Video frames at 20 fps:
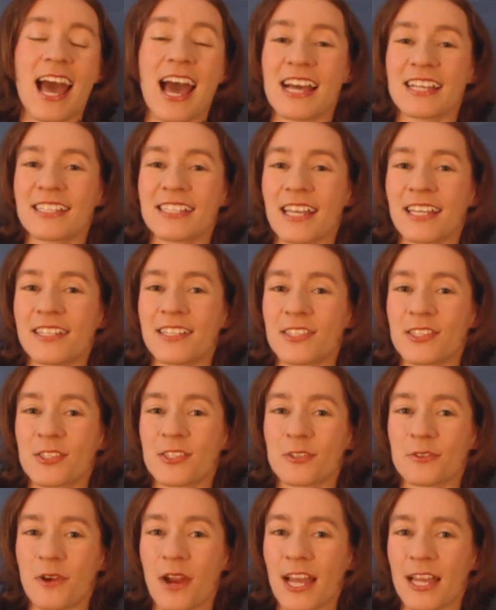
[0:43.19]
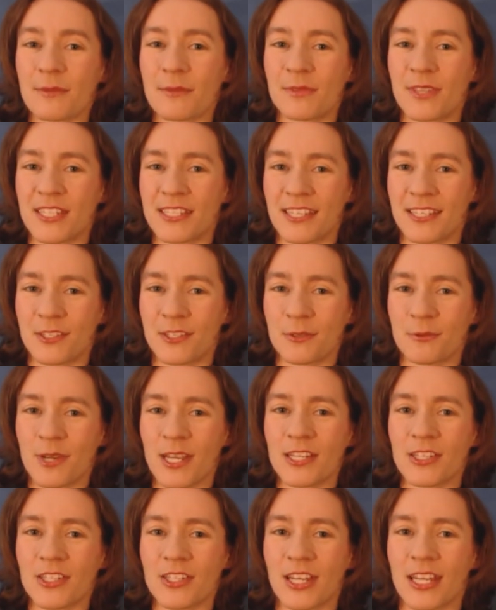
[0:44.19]
As I describe the
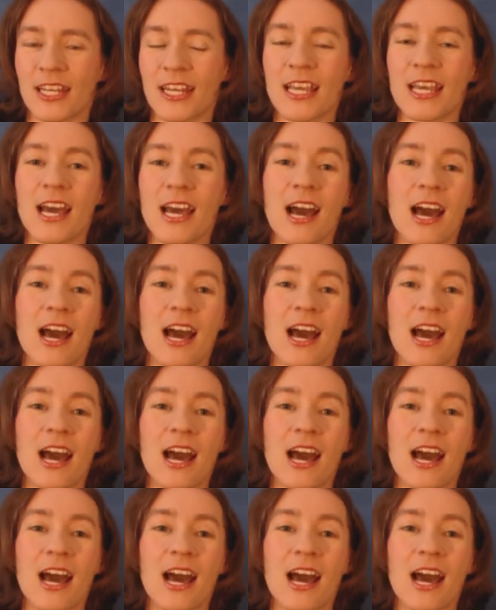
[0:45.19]
situation,